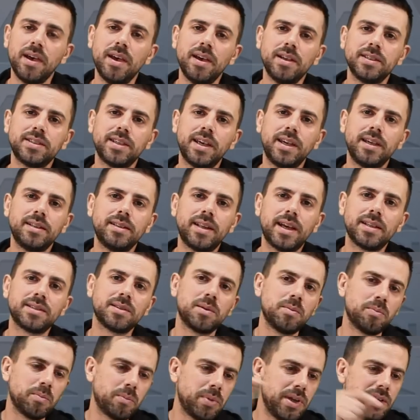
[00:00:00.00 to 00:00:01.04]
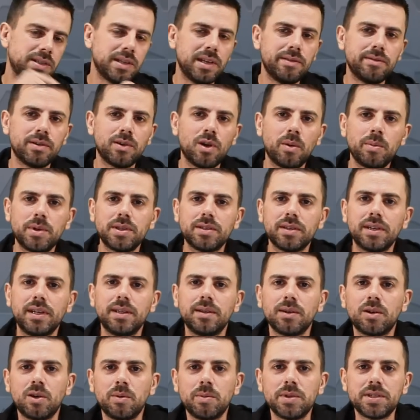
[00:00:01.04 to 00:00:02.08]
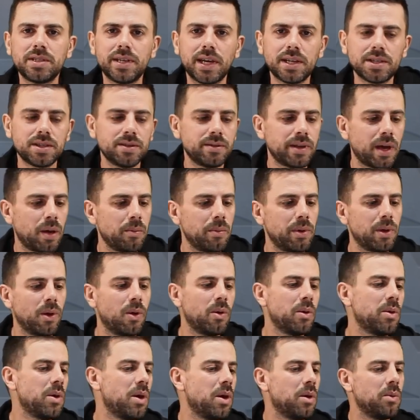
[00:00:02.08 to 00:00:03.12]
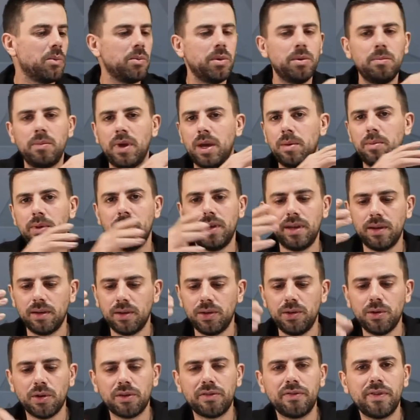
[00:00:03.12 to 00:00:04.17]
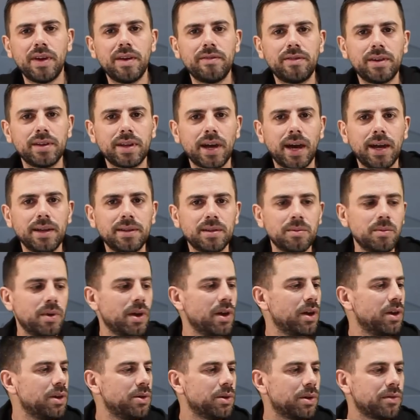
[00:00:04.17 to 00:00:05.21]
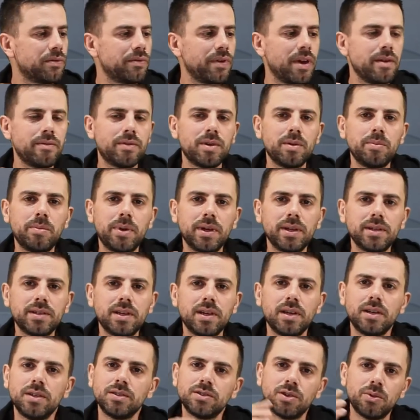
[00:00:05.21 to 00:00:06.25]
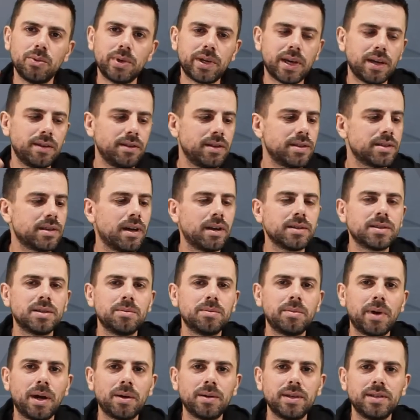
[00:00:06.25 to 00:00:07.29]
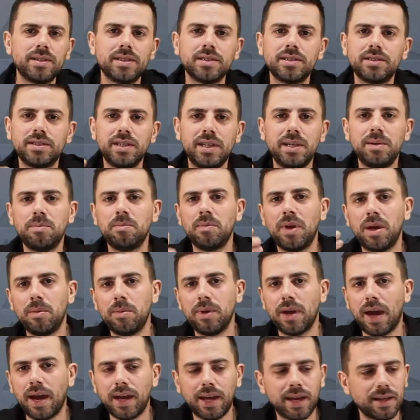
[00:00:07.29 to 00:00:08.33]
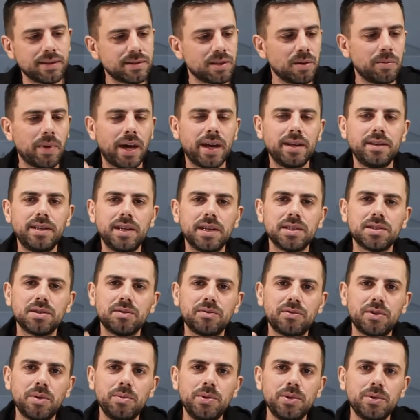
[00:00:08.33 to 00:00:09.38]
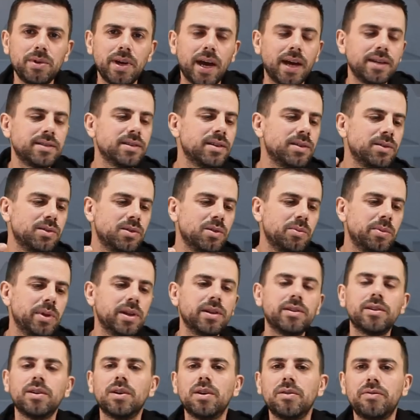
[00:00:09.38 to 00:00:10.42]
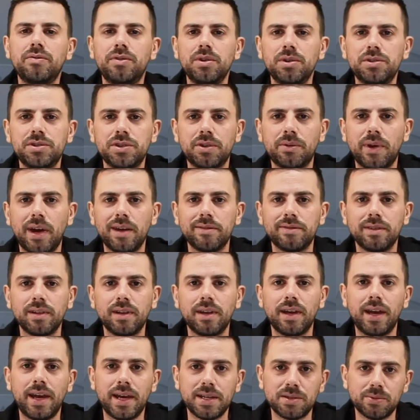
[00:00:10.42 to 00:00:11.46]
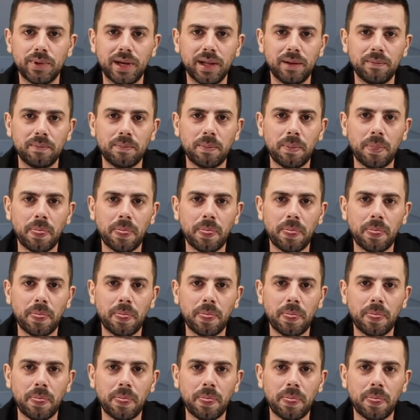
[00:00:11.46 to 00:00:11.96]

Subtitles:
Saying that, please leave a comment in the comment section down below with maybe your favorite item, your favorite build, so we can discuss about it, see maybe I get some ideas from you guys to build a future rifle as well.